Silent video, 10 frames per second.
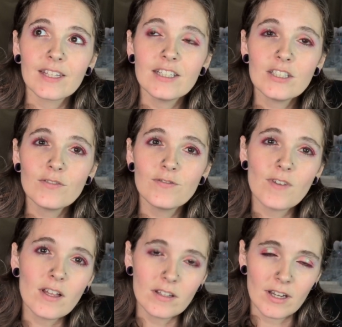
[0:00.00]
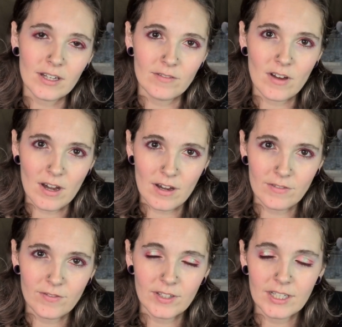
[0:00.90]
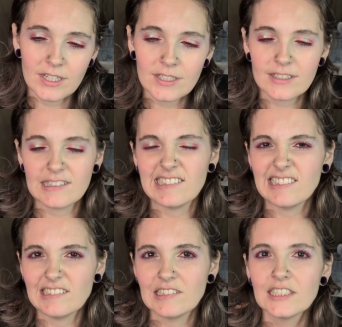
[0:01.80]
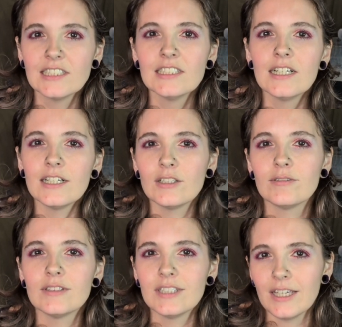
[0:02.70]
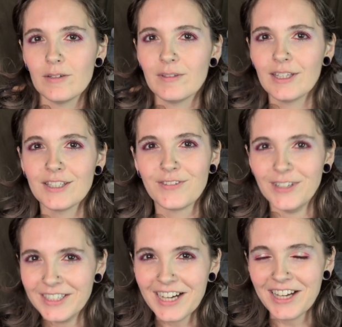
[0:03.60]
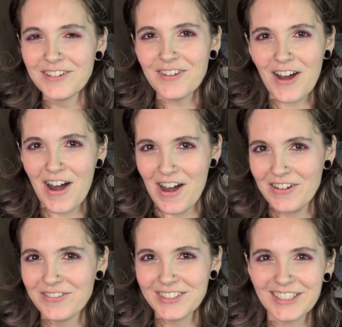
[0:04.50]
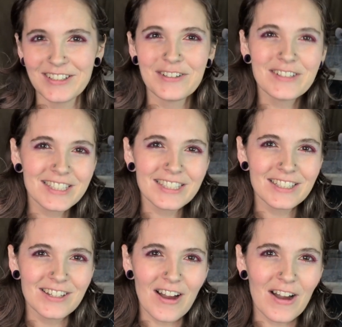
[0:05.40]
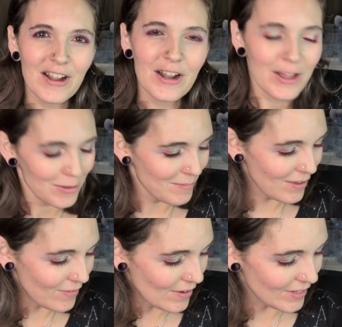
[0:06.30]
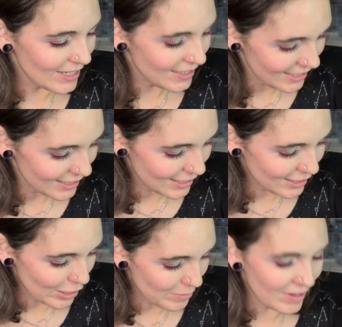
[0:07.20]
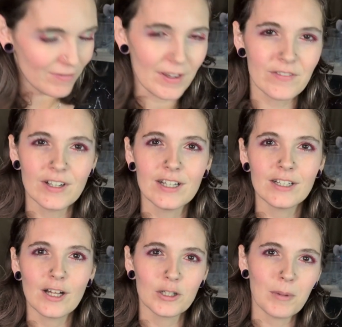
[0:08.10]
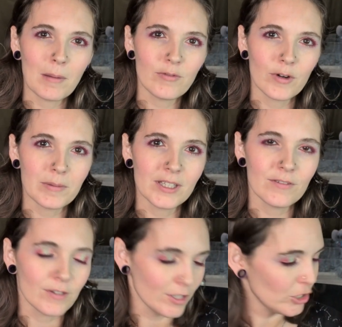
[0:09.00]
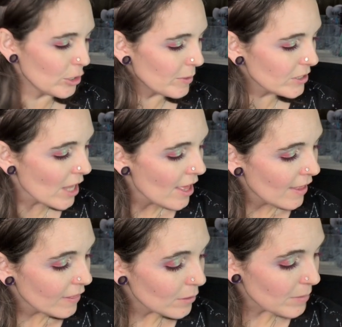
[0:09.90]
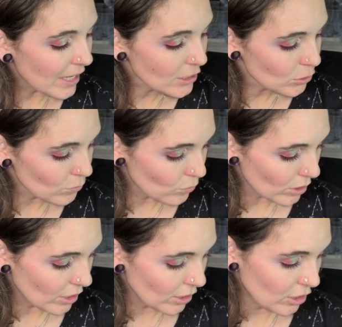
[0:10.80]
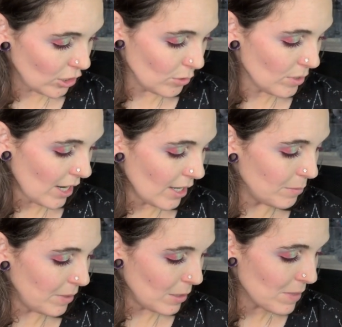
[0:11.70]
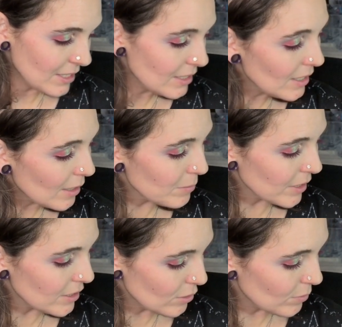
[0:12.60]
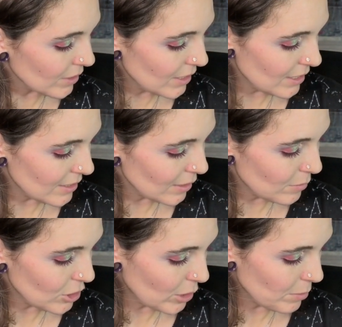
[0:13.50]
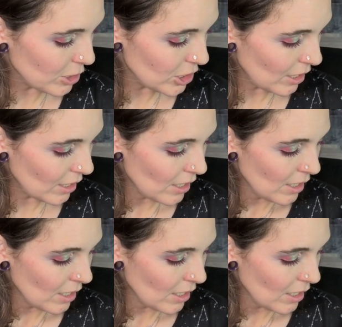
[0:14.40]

It just felt kind of off, and I don't like it when things feel kind of off, so it was not my favorite. I think this is not my favorite Colourpop formula for their shimmers. The mattes were cute and pigmented and blended really easily, which I appreciate.